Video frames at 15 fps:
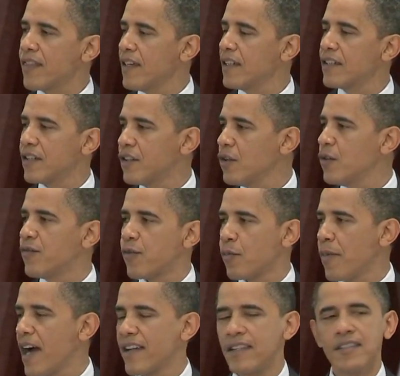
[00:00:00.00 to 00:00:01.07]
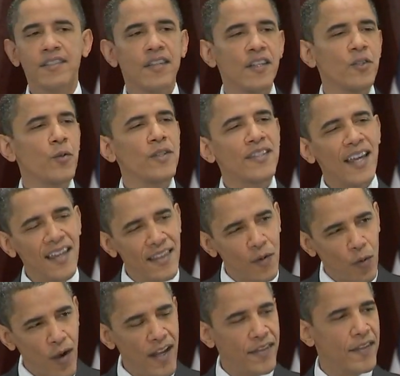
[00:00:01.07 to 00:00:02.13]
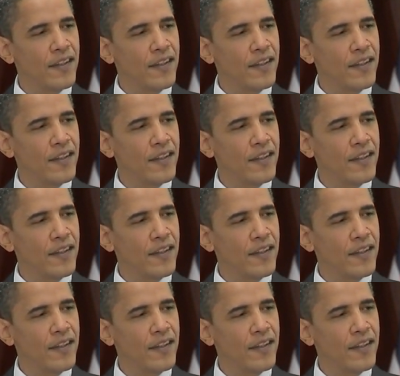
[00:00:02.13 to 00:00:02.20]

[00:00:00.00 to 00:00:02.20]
thing to do for my constituents and the right